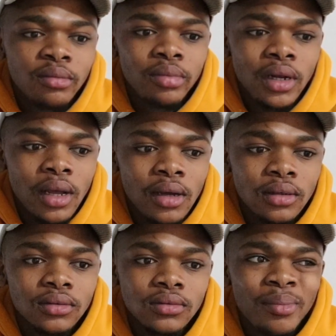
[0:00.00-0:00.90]
But yeah,
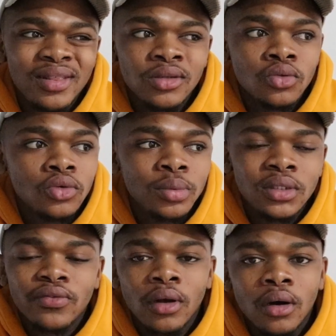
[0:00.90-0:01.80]
but there's no
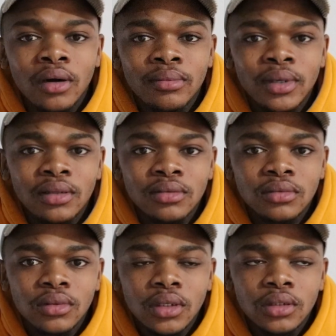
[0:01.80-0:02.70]
specific car, man.
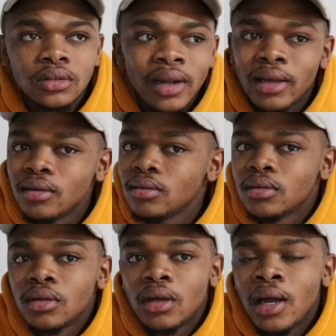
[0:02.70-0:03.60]
Like,
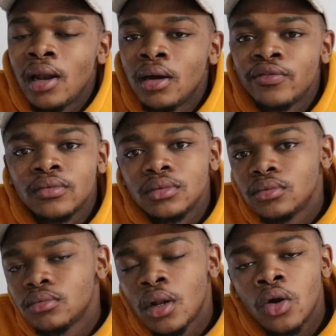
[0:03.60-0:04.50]
I love
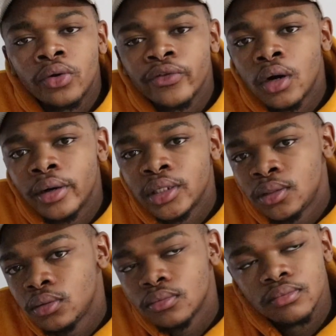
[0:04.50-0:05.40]
a lot of cars,